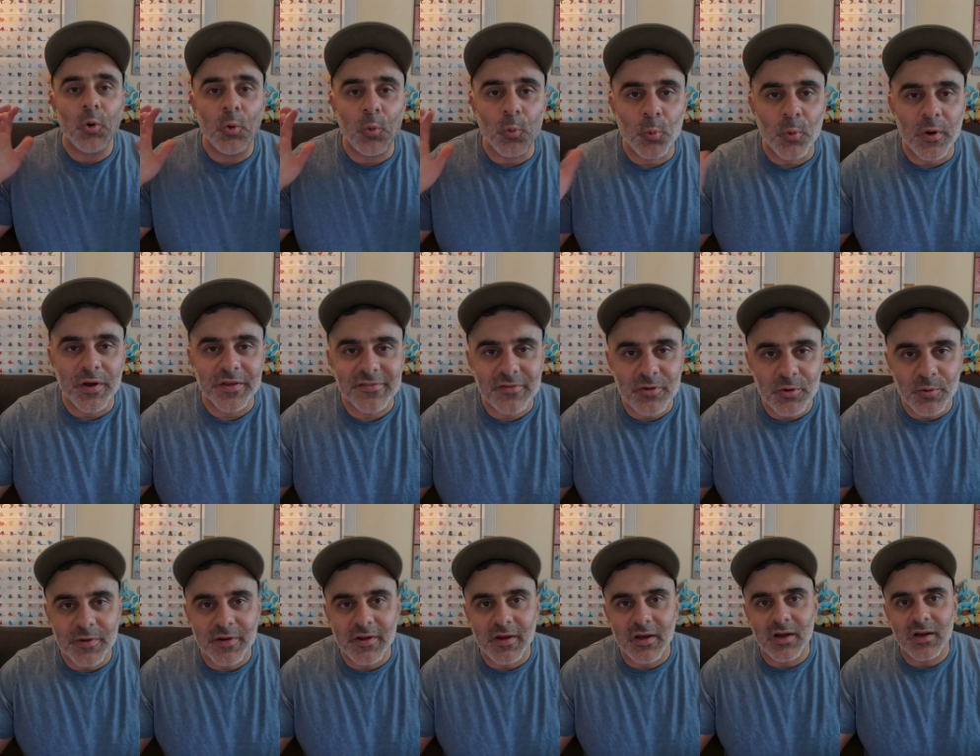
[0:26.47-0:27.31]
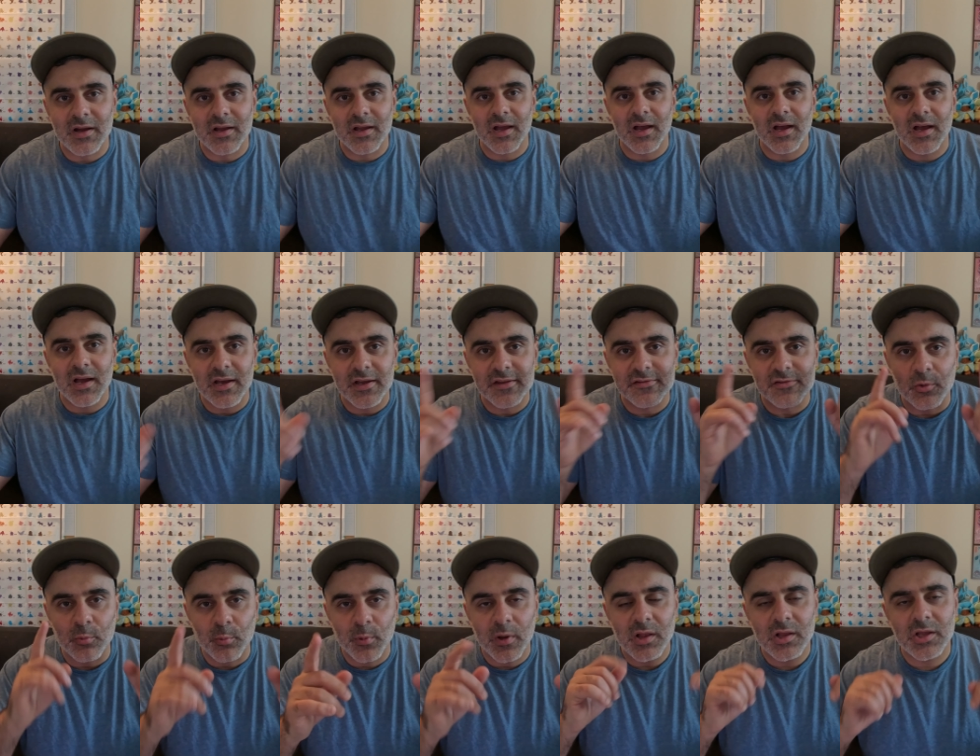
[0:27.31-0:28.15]
What's going on,
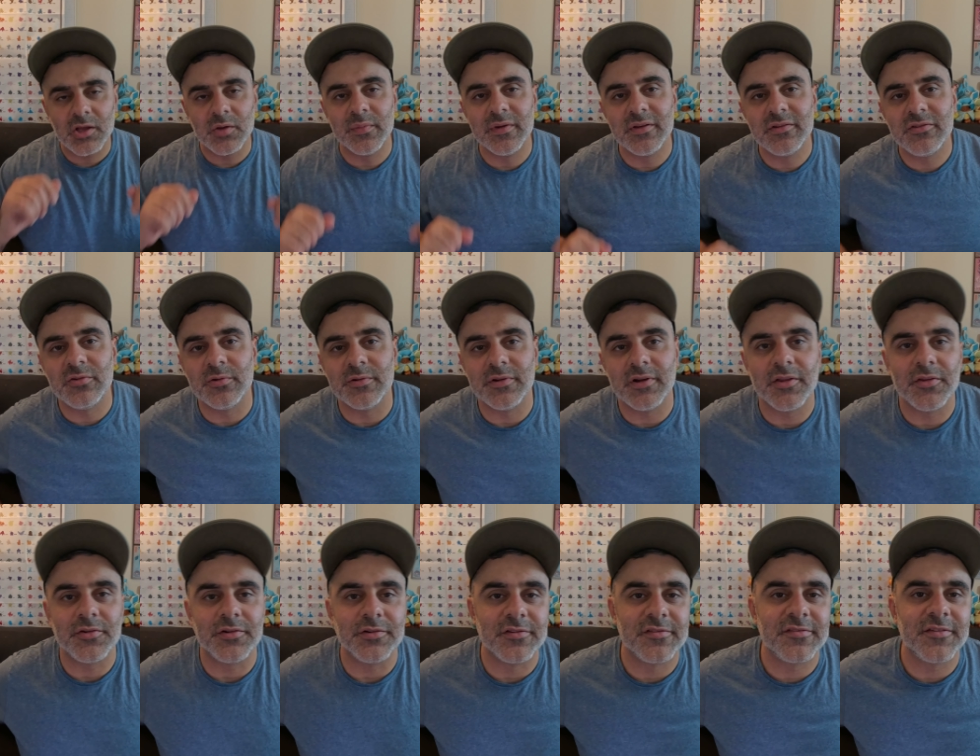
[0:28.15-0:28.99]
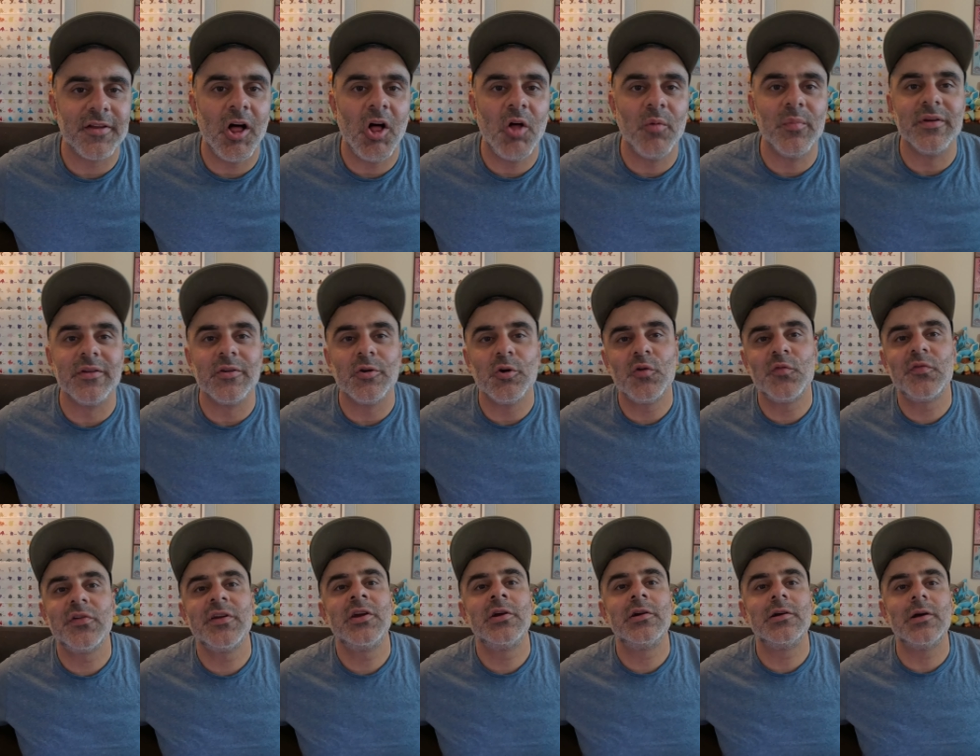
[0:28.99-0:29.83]
guys? Welcome into another installment
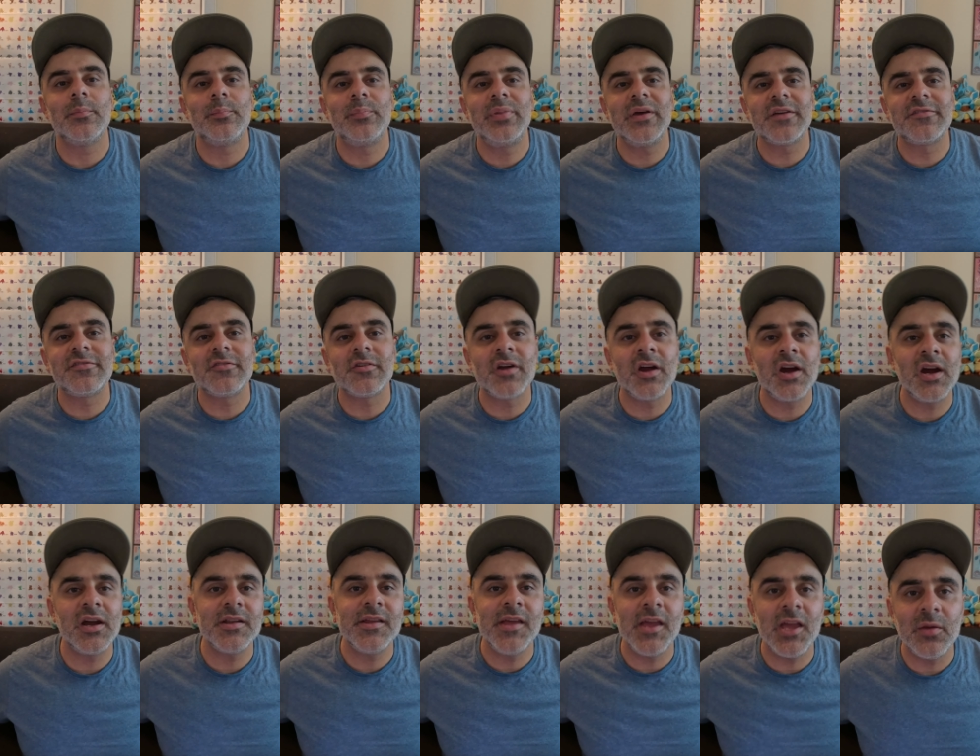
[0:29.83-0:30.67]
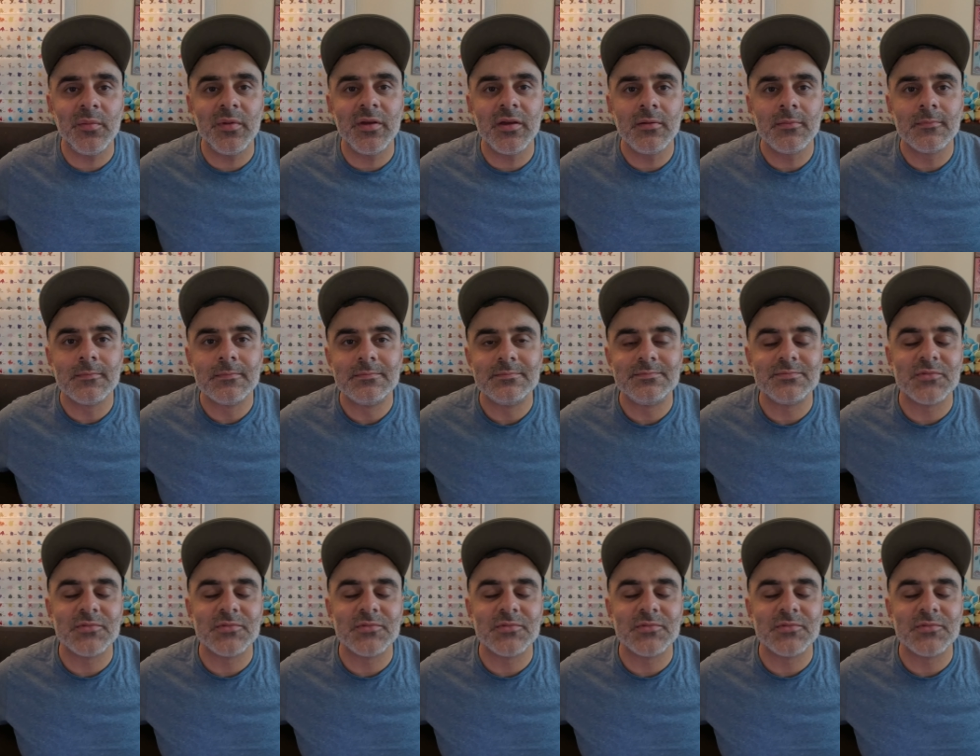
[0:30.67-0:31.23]
over here at Pixel Card Gaming.